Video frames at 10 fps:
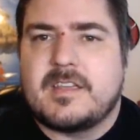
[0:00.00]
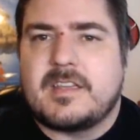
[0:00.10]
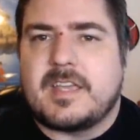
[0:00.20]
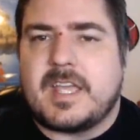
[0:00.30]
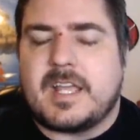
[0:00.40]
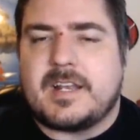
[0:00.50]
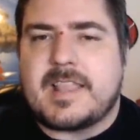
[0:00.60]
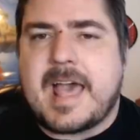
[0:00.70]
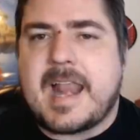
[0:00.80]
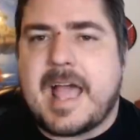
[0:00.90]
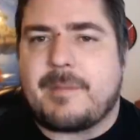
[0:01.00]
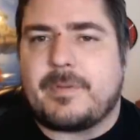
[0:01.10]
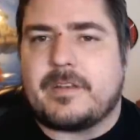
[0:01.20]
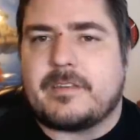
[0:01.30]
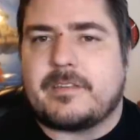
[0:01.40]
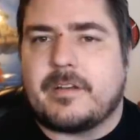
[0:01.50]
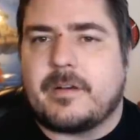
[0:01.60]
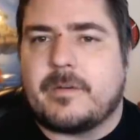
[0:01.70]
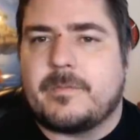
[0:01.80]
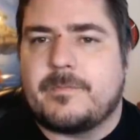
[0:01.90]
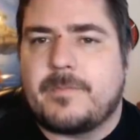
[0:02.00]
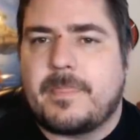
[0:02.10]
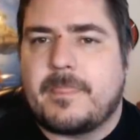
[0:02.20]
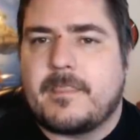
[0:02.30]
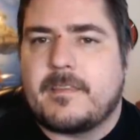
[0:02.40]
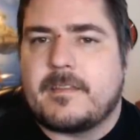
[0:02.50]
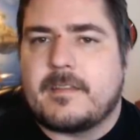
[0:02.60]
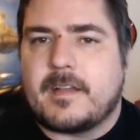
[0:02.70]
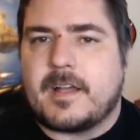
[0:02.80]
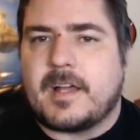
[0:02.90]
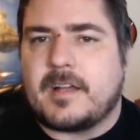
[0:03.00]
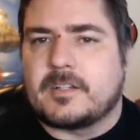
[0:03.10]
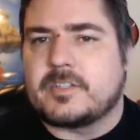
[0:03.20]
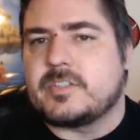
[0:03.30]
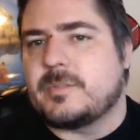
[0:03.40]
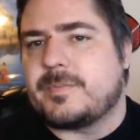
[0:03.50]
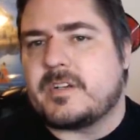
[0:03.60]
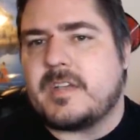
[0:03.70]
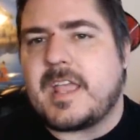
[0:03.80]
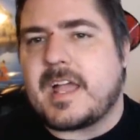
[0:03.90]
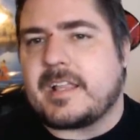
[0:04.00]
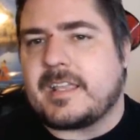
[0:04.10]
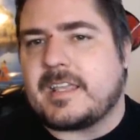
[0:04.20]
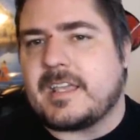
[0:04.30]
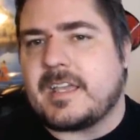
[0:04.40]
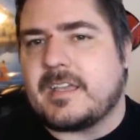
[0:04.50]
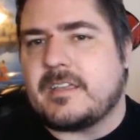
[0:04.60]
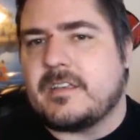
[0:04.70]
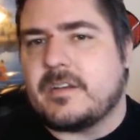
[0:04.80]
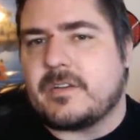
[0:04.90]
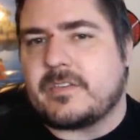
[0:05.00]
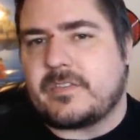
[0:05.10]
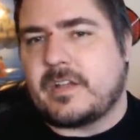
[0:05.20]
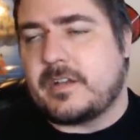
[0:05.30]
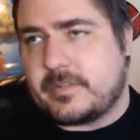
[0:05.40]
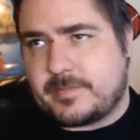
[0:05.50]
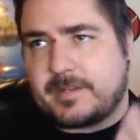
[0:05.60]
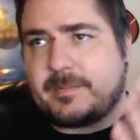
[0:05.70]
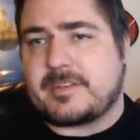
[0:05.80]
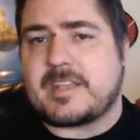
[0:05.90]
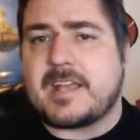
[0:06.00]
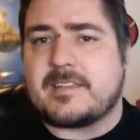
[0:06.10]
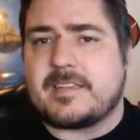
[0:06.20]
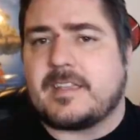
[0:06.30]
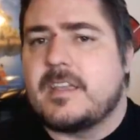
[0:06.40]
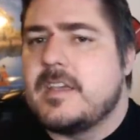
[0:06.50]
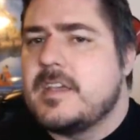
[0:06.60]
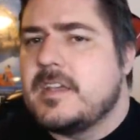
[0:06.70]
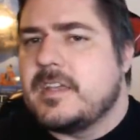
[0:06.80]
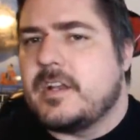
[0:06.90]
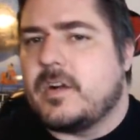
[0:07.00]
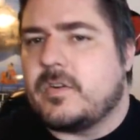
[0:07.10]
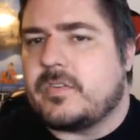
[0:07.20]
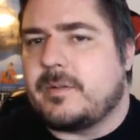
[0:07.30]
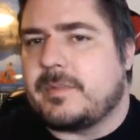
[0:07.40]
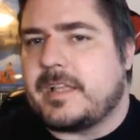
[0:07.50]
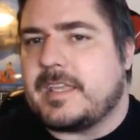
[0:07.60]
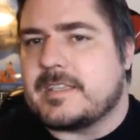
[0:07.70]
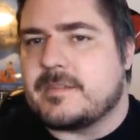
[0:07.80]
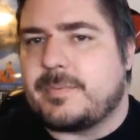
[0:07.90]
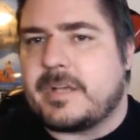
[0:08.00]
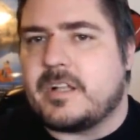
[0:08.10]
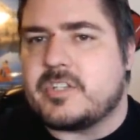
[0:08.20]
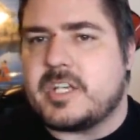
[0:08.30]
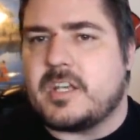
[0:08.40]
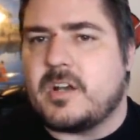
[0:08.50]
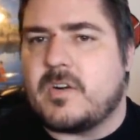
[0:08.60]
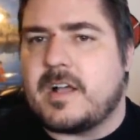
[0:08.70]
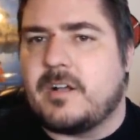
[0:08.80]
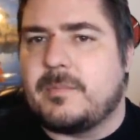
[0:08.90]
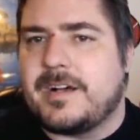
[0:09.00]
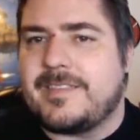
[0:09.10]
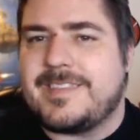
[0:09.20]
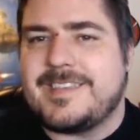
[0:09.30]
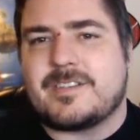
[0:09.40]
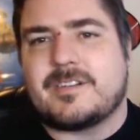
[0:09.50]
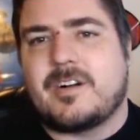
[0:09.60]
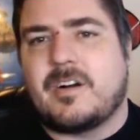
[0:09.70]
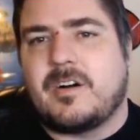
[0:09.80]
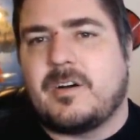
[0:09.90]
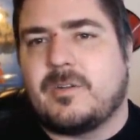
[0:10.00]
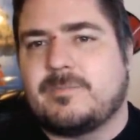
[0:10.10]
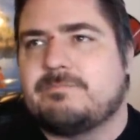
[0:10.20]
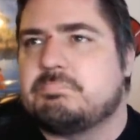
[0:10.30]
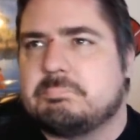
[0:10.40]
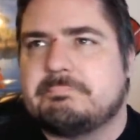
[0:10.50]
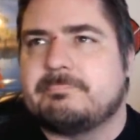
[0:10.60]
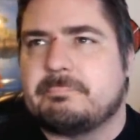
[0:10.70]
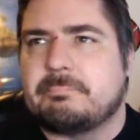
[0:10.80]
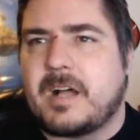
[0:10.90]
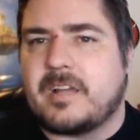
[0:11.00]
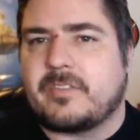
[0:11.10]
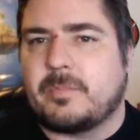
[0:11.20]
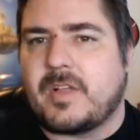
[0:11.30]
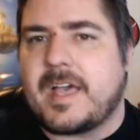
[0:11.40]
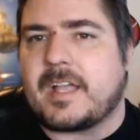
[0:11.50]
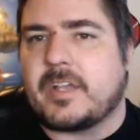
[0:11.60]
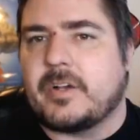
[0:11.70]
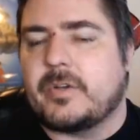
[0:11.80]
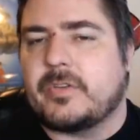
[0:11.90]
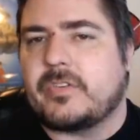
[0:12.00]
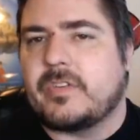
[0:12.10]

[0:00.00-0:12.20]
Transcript: that happened. So Usurper, yeah, like Usurper gave my chat. He's saying, something like Isabelle, Gino, Elma. These are all possible echoes.